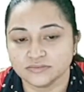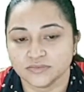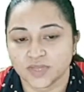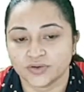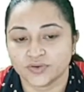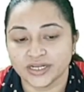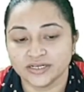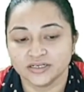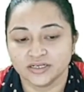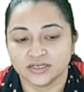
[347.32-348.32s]
right?
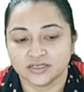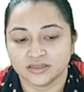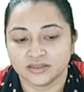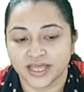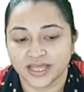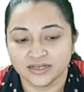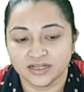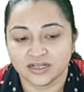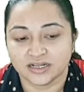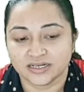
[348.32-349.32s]
Then
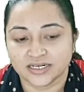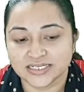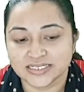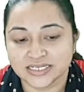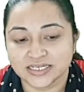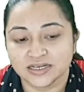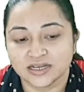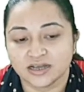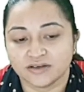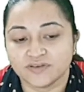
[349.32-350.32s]
let us see,
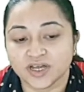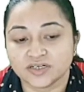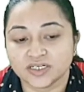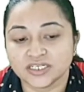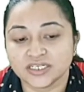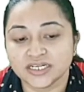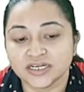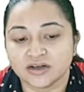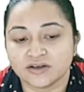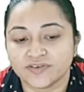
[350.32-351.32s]
we are
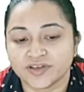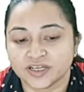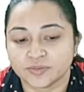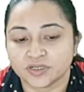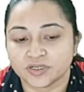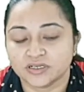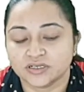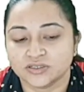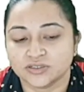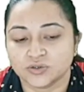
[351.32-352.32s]
returning a variable.
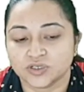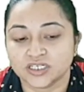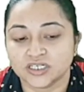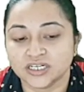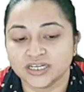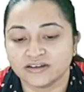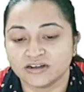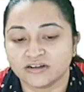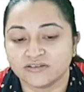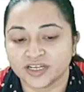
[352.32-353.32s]
So returning
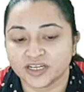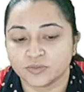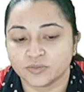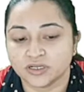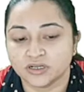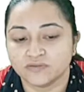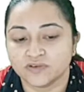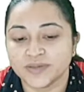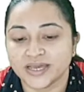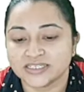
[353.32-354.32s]
a variable will
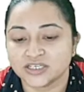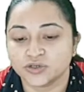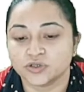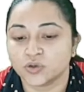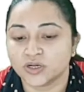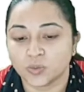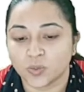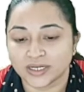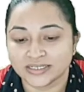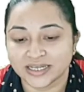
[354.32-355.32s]
be executed only
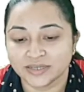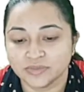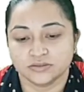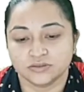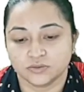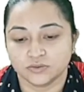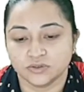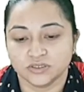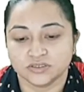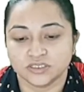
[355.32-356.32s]
one time.
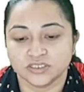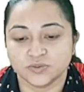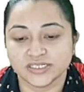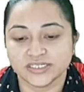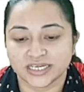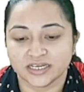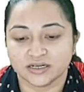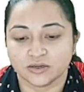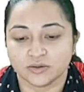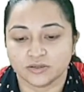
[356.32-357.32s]
So this will take
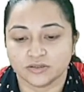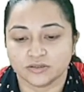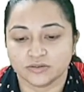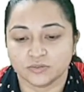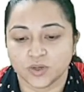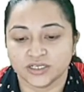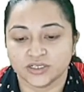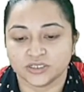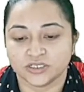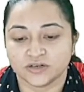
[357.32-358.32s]
1
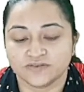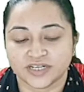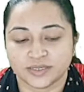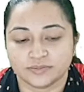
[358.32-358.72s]
unit of time.